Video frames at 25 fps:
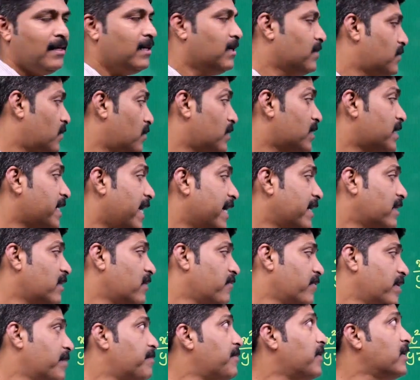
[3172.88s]
So this is another
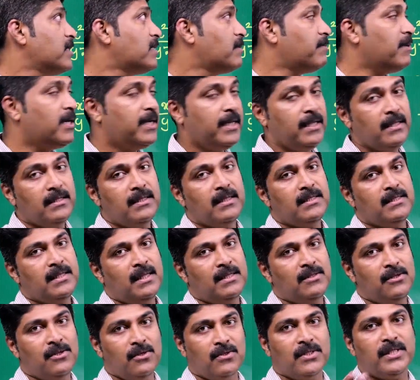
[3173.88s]
one possibility in the
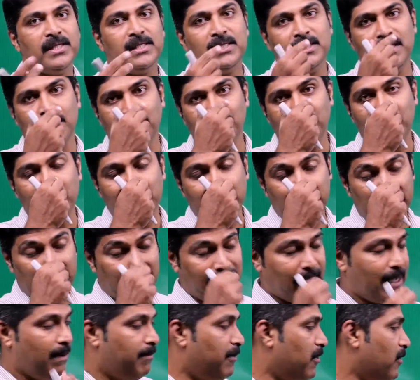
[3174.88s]
sense you just simply
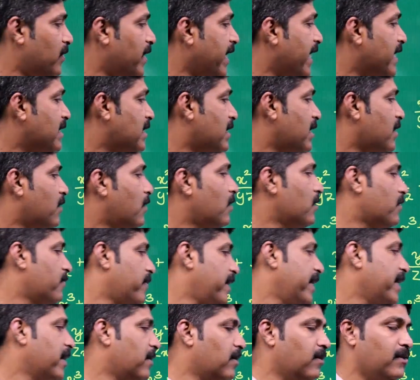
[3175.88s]
think about x equal to
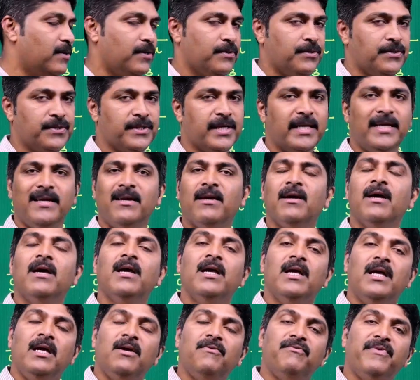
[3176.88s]
y equal to z.
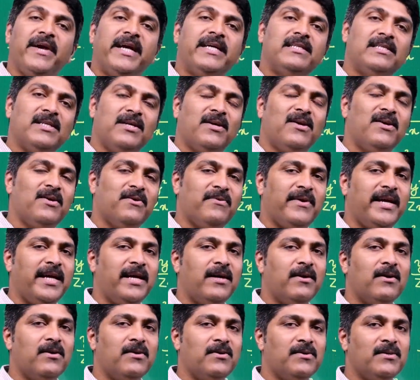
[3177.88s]
If x equal to y
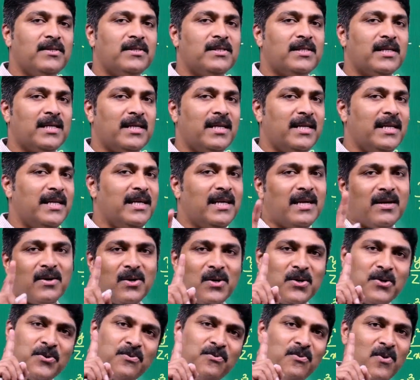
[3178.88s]
equal to z
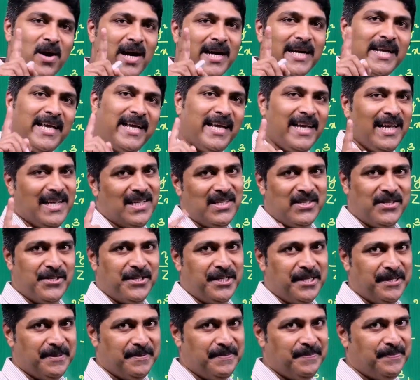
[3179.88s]
equal to 1
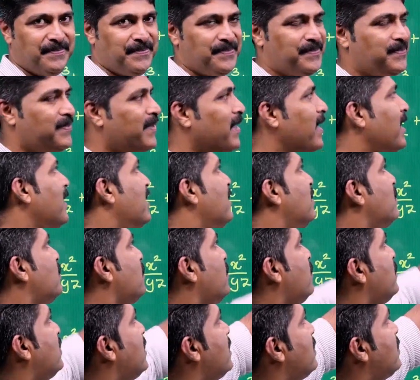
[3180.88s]
each. So
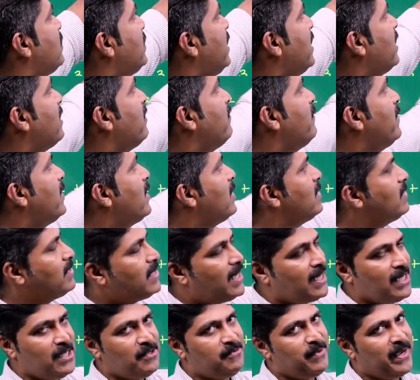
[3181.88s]
you just check whether it's
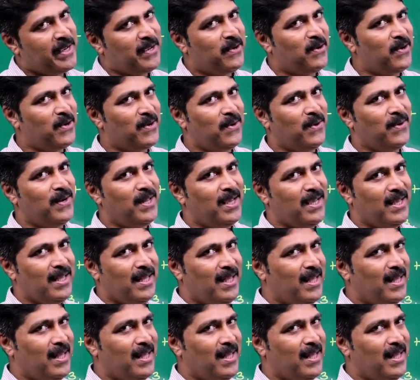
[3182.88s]
satisfying or not.